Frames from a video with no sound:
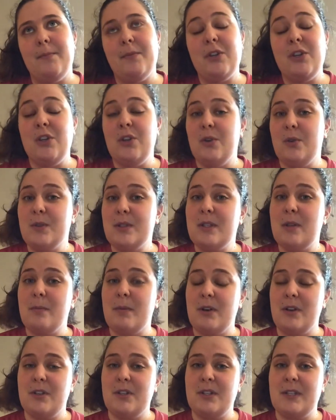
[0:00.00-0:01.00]
use the
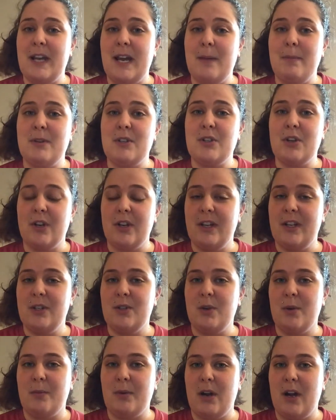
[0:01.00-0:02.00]
birch sap and turn it
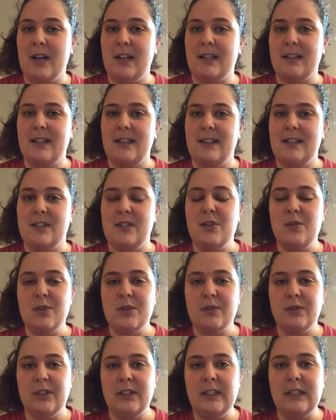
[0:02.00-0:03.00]
into a product that is
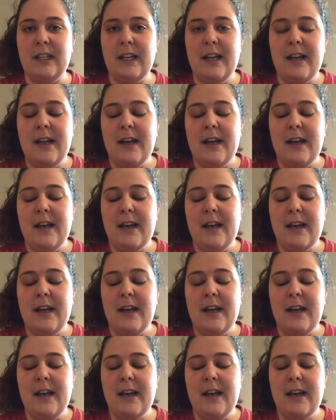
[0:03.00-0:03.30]
useful.